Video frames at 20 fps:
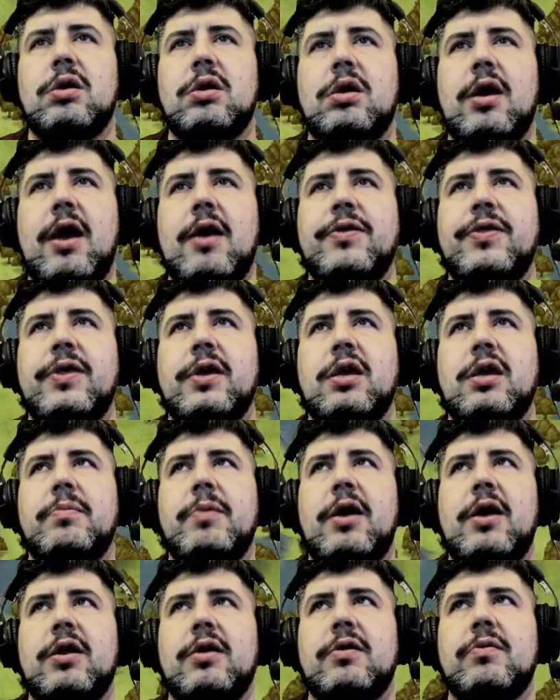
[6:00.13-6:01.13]
I'll think
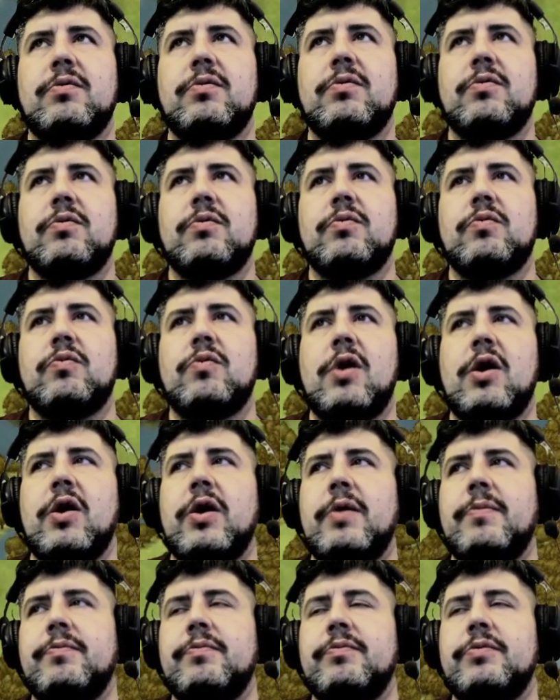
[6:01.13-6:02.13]
about it while
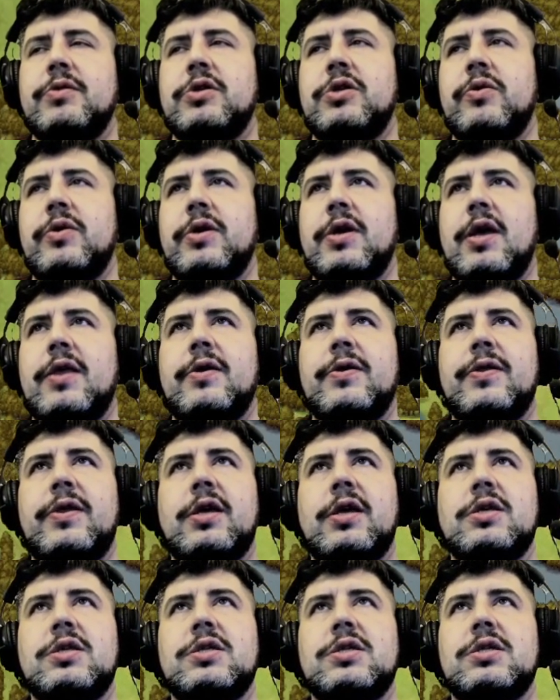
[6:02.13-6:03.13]
I'm doing other
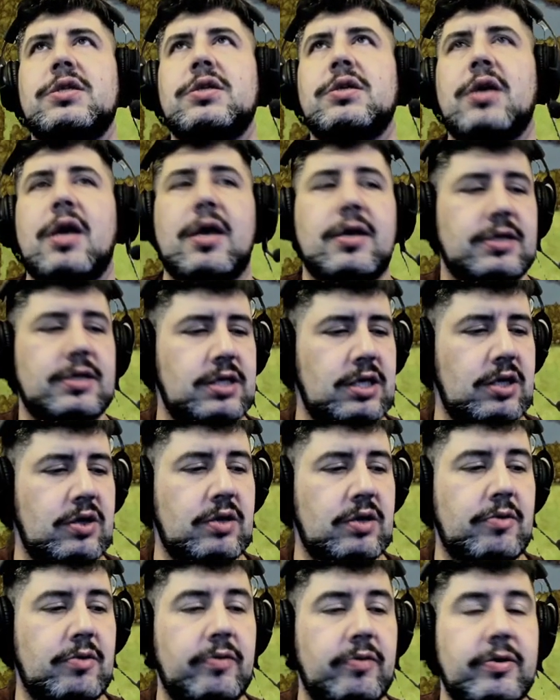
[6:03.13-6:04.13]
things. I'll see you in a
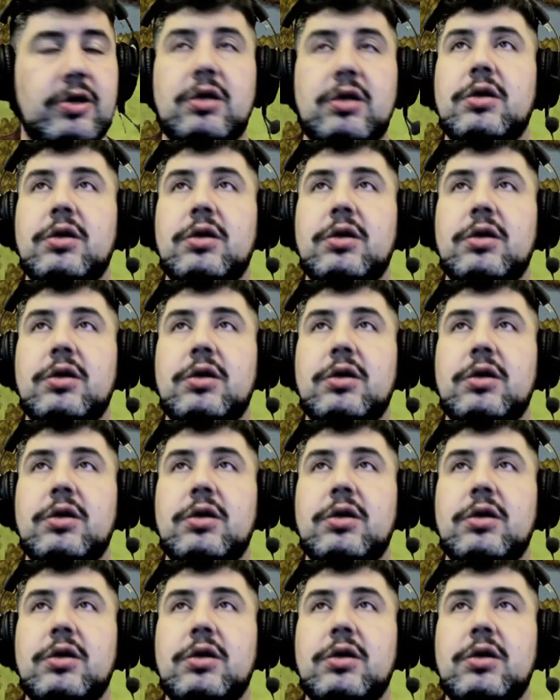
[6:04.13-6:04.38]
moment.